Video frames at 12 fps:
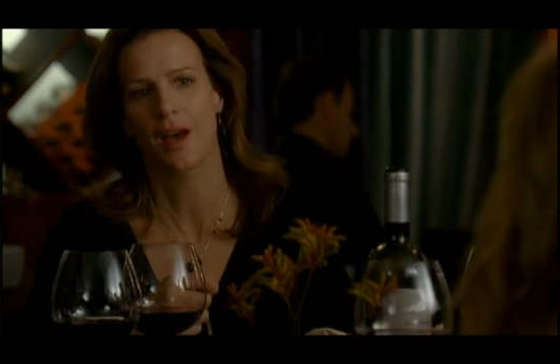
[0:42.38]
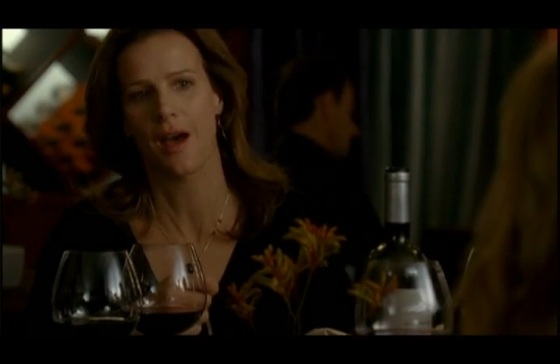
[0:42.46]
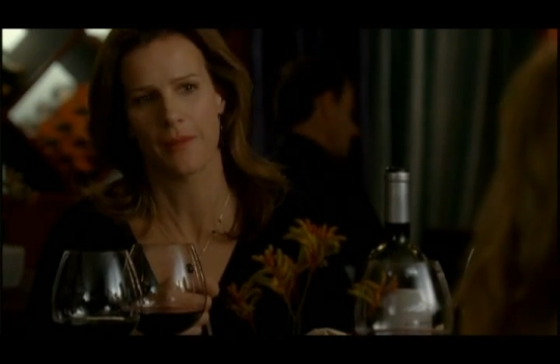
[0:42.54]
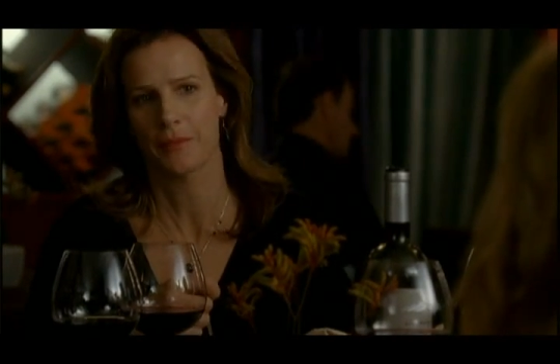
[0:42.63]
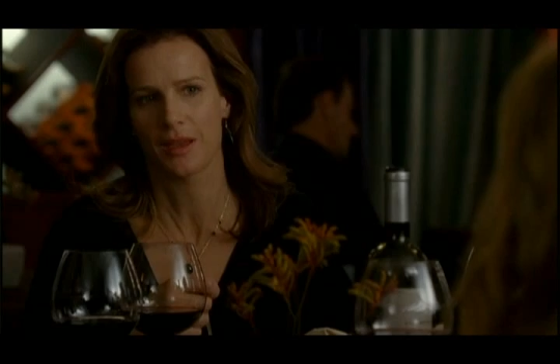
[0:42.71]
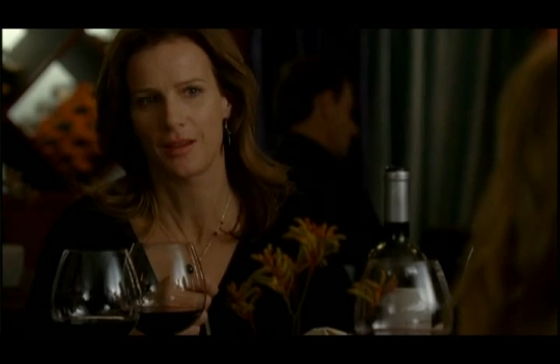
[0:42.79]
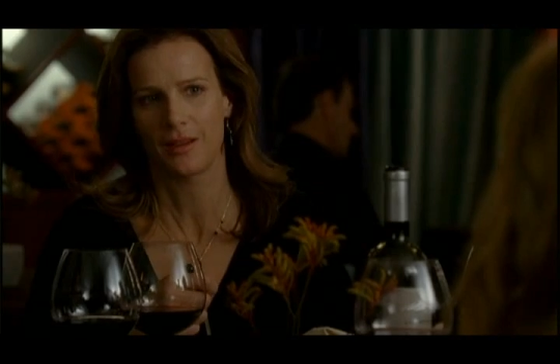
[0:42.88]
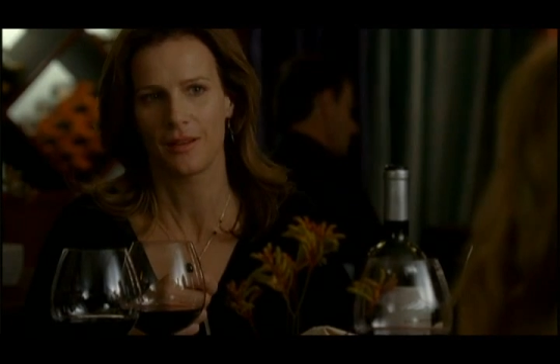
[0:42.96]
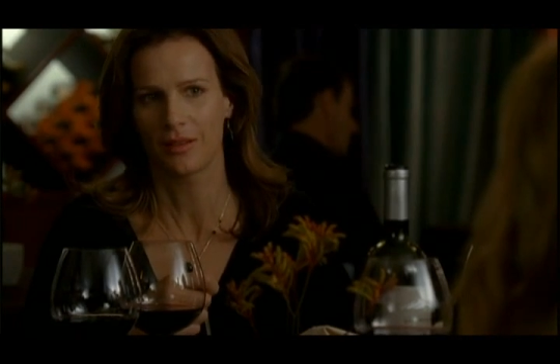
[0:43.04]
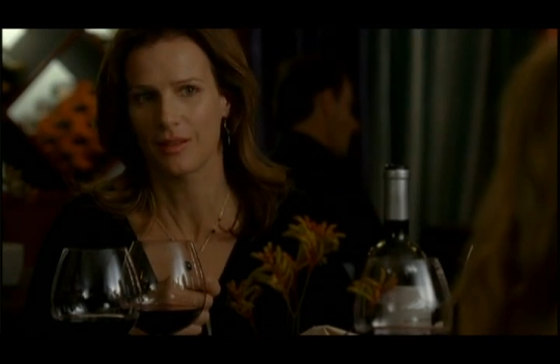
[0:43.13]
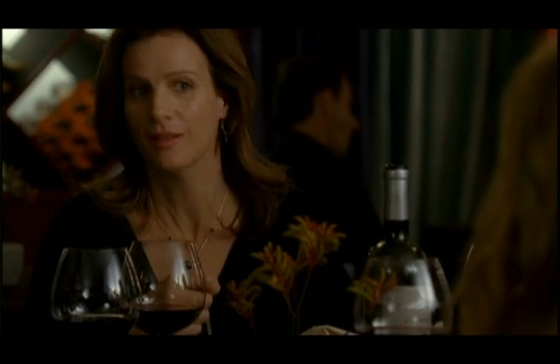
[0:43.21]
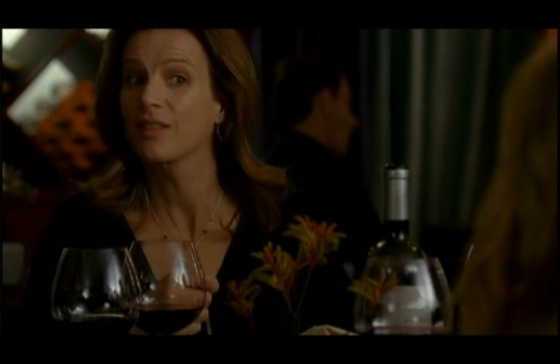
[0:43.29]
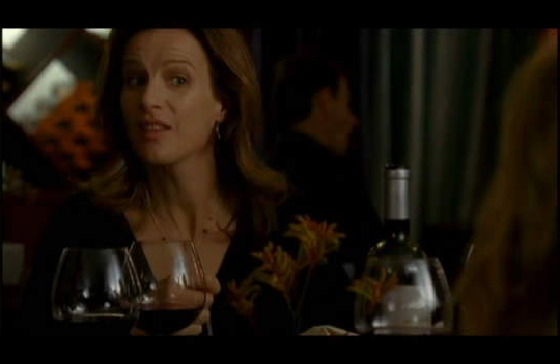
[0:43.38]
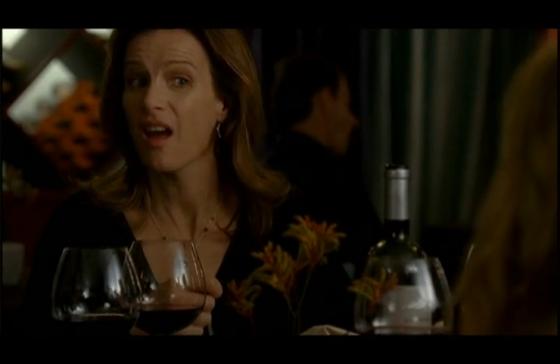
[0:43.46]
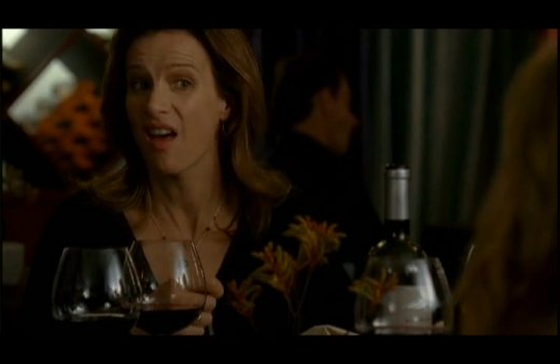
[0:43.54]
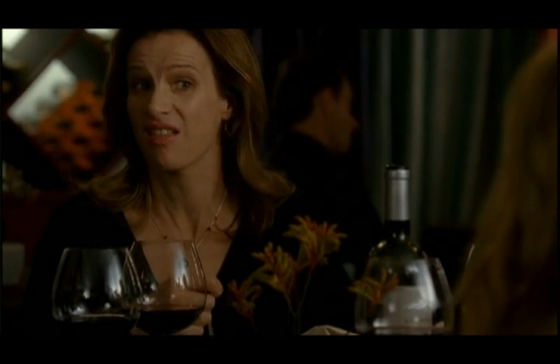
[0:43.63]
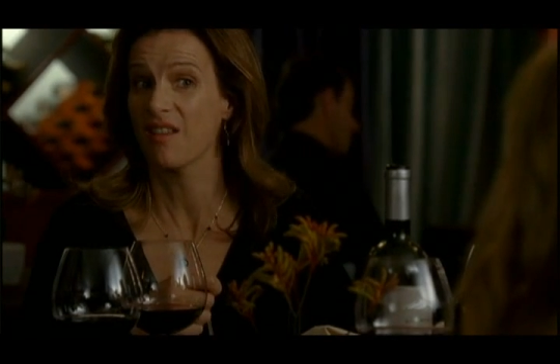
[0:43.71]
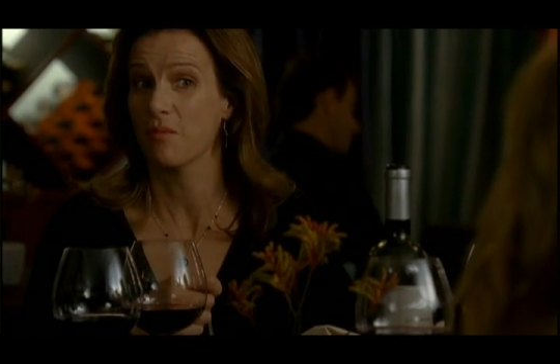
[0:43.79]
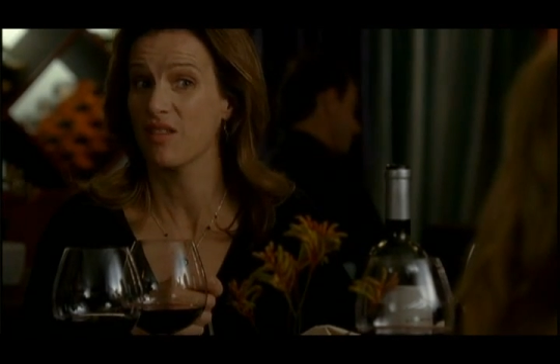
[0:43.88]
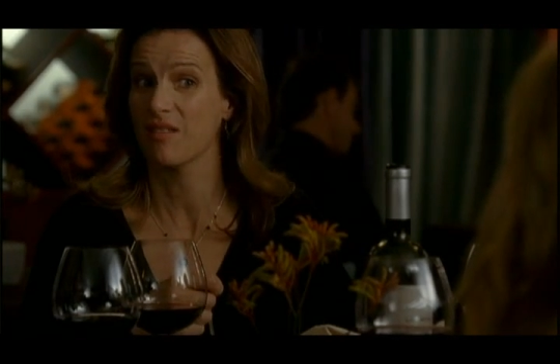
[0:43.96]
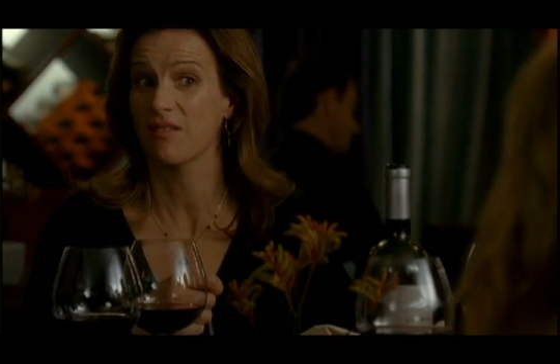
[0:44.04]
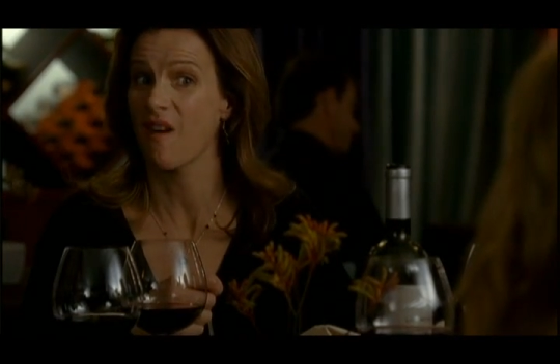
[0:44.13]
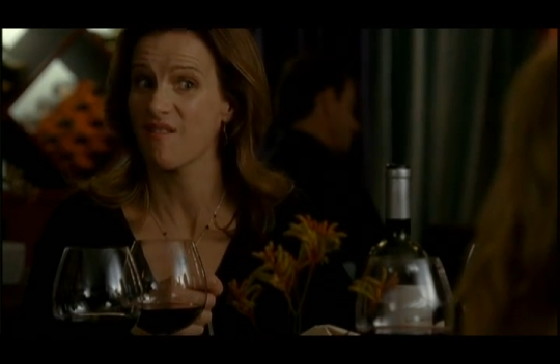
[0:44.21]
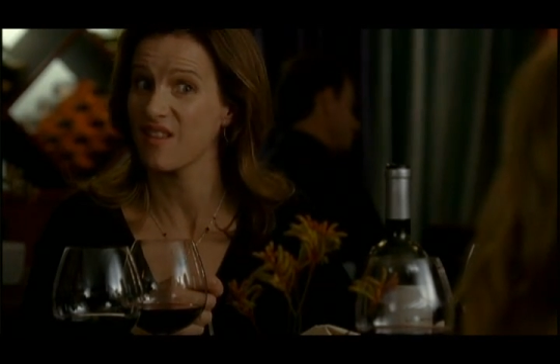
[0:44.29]
time, Kitty, sorry,
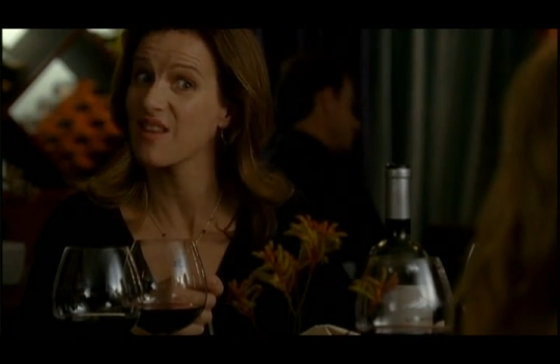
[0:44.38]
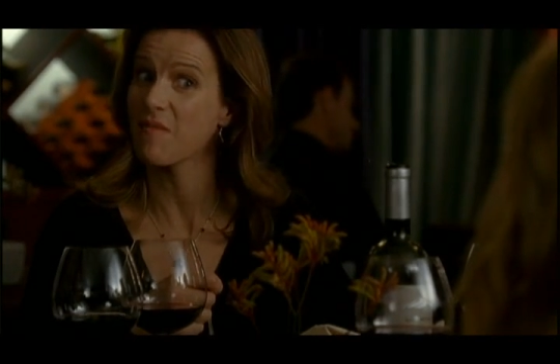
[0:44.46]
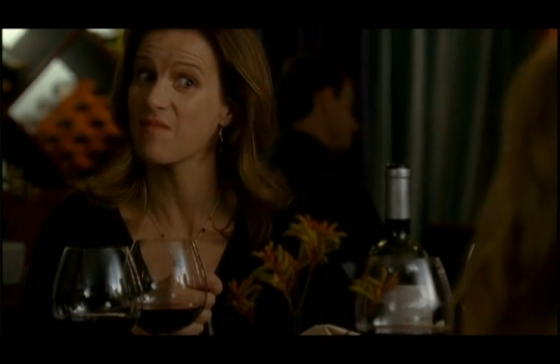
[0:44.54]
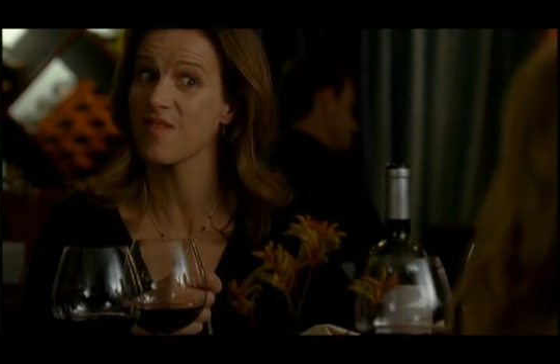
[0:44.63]
sorry.